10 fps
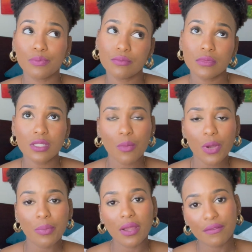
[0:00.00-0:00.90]

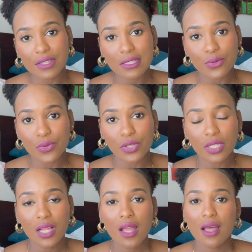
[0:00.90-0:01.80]
somewhat private
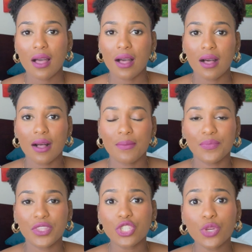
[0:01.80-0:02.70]
school.
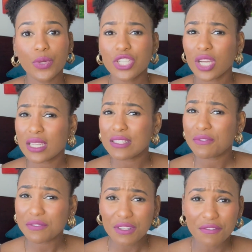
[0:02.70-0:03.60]
The tuition is
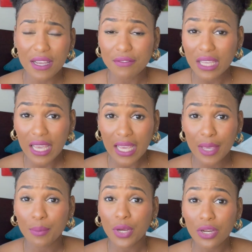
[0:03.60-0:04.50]

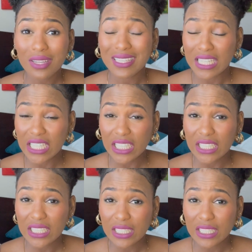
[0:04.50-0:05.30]
$55K per year.